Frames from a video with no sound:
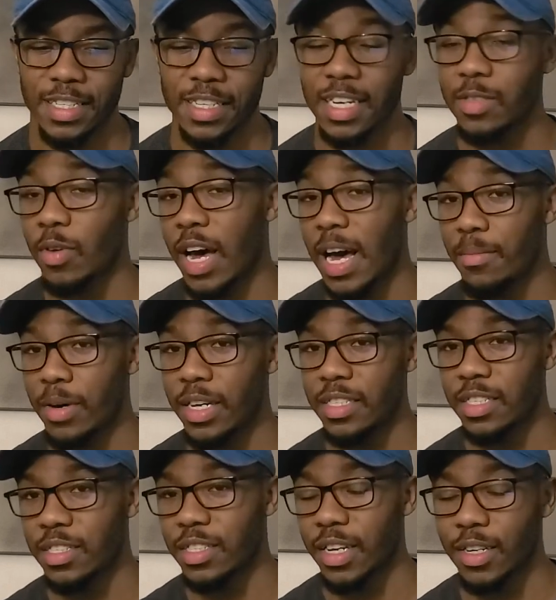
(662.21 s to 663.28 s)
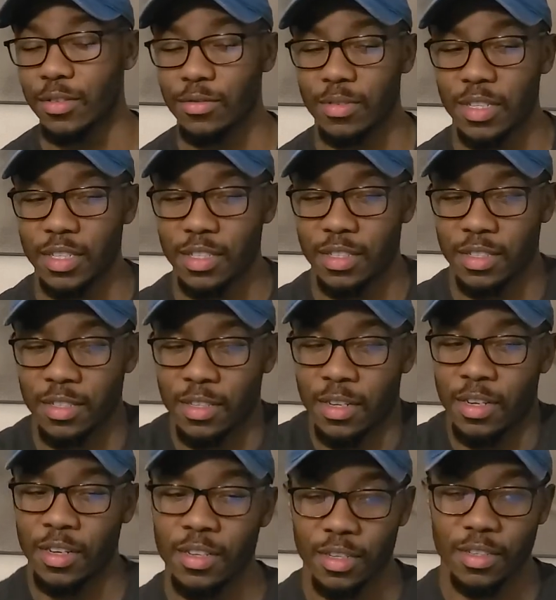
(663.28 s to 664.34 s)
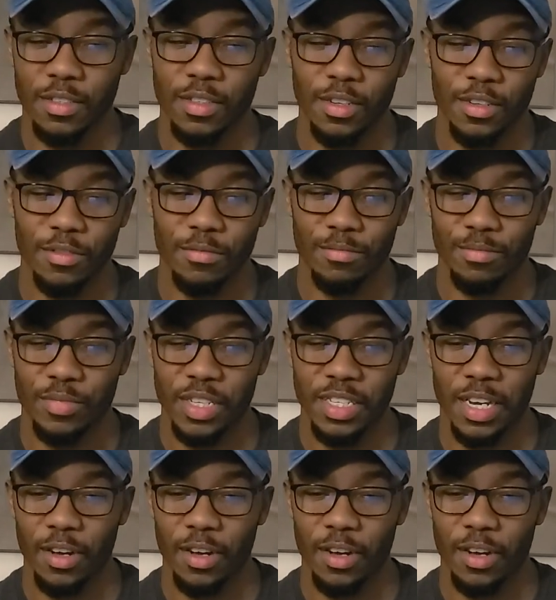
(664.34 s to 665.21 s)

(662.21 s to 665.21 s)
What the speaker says: And that's why I made this channel, because being